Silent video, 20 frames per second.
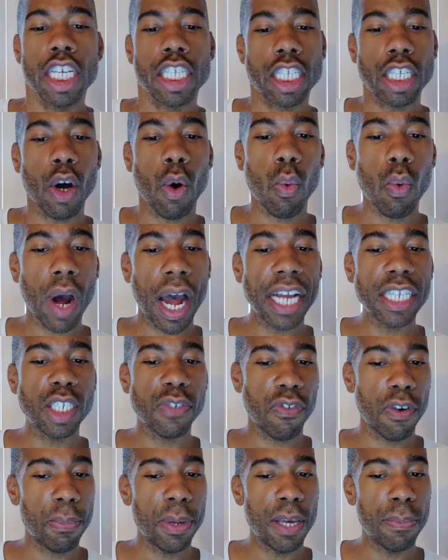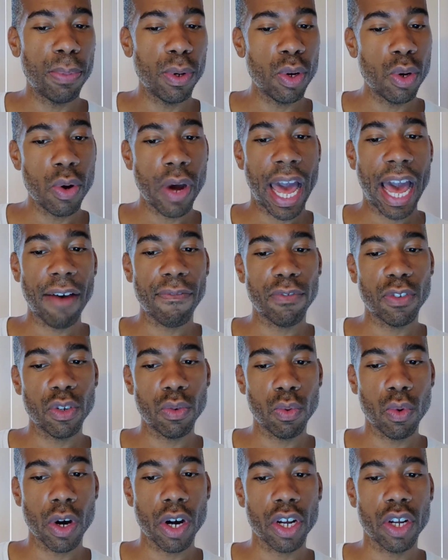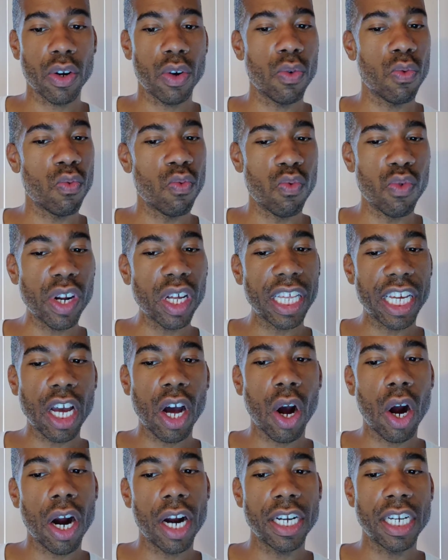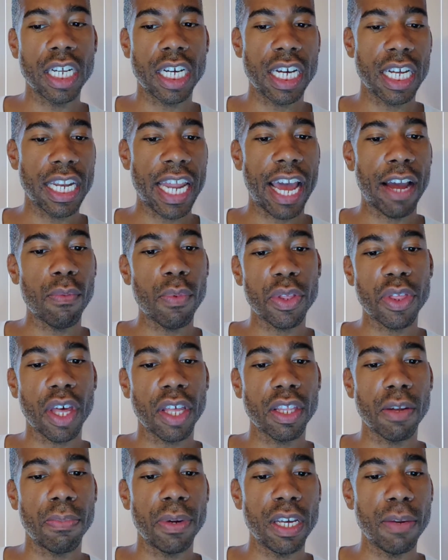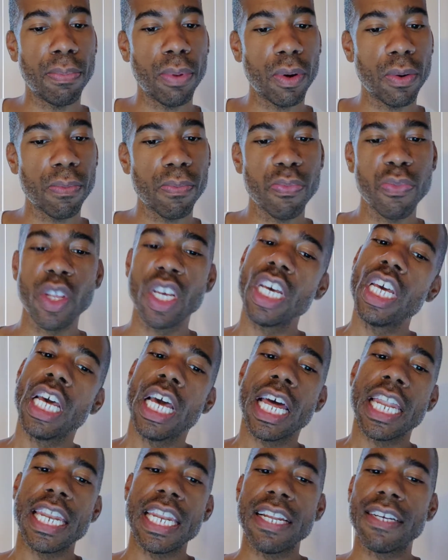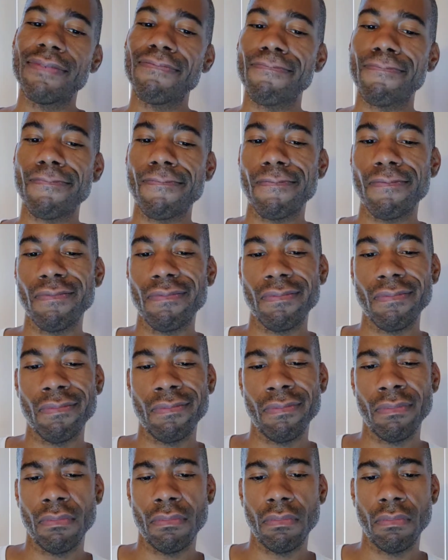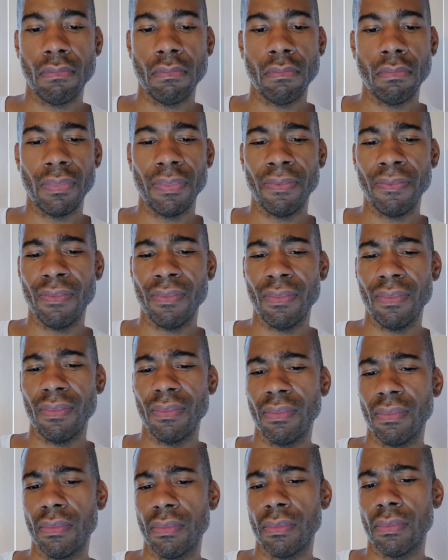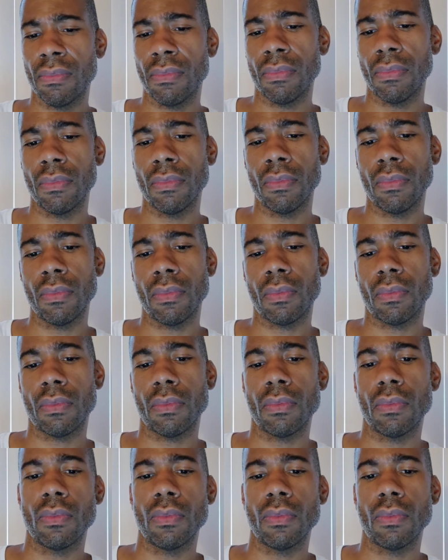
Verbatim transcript: So watch for people who have to work really hard to connect with other people. Mm.